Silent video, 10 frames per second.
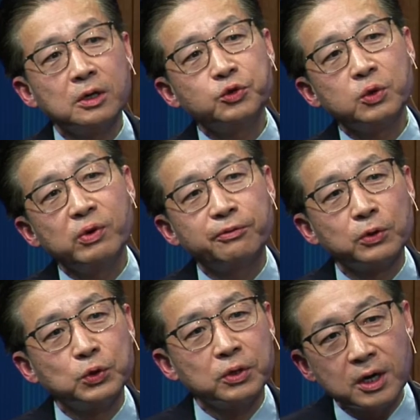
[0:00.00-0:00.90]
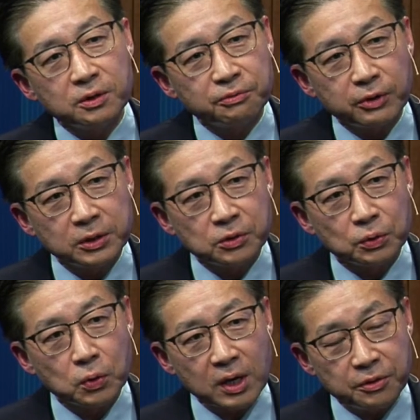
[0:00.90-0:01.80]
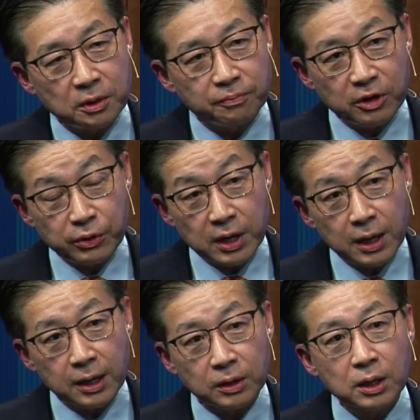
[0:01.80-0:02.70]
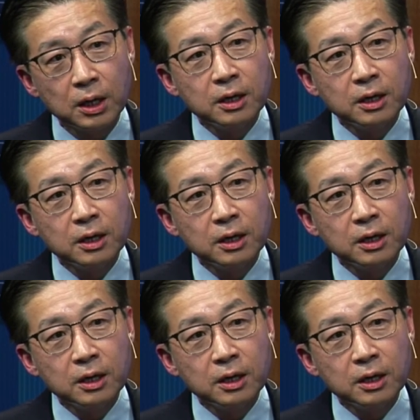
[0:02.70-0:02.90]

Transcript: she referred to another frightened dog at the very end.